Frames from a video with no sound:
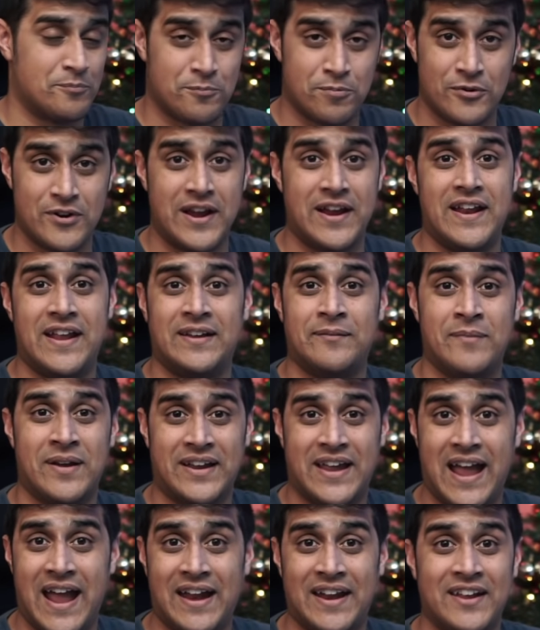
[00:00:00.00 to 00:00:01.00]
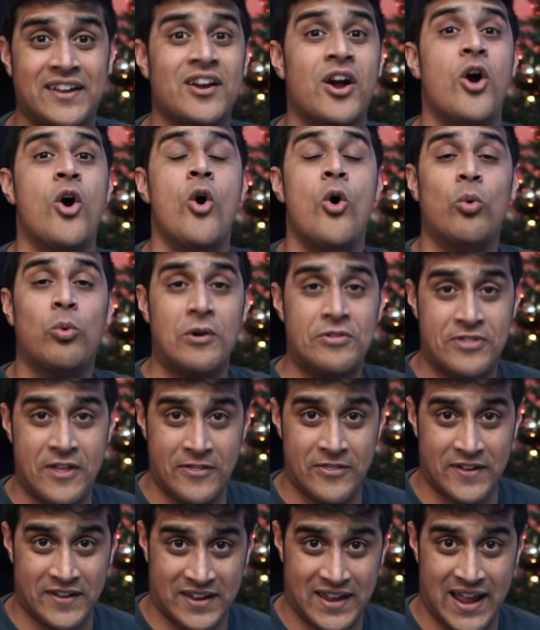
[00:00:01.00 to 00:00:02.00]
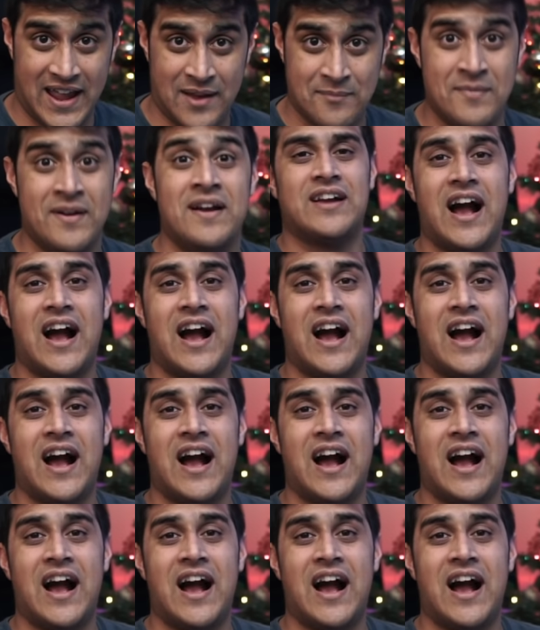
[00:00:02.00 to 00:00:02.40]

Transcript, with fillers: breeding mechanic within the game.